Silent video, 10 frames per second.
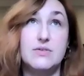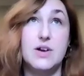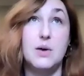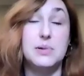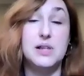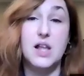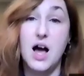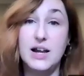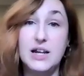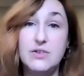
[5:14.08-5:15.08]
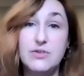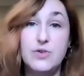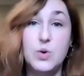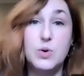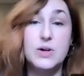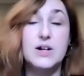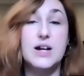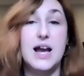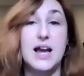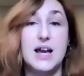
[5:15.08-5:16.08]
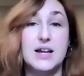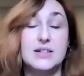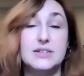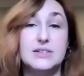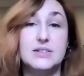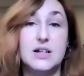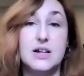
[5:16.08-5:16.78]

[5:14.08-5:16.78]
applying for and